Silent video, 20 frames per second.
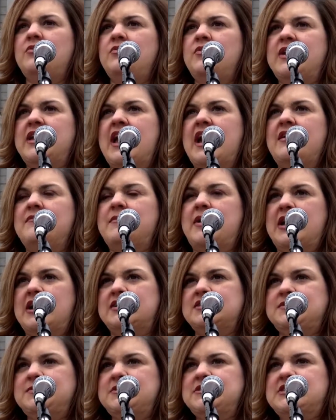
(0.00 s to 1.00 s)
We have, my
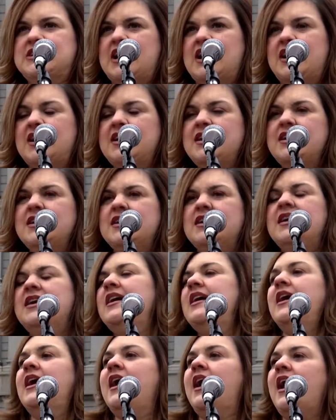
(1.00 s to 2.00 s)
husband Doug
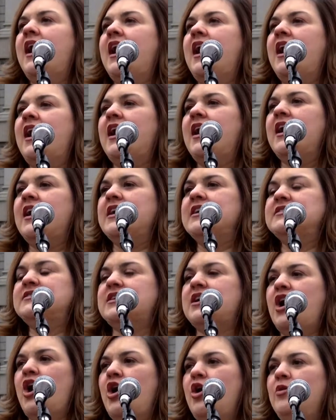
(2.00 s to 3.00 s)
is
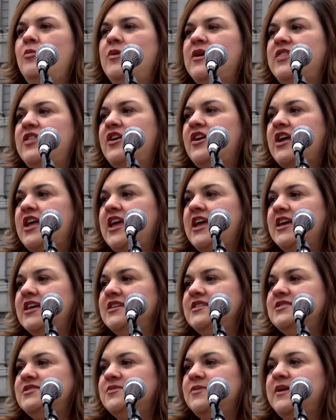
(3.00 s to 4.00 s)
at home with our
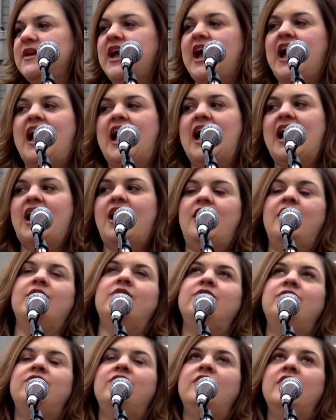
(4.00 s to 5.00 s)
kids. We have
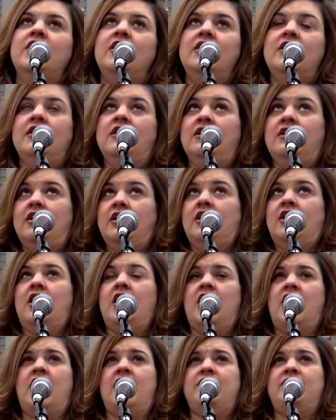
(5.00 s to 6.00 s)

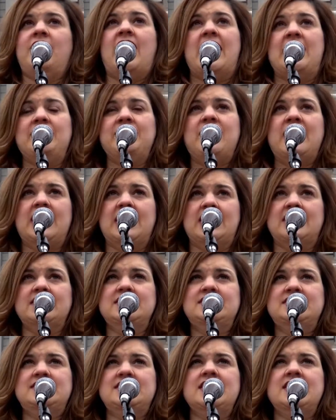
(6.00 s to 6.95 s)
5 kids.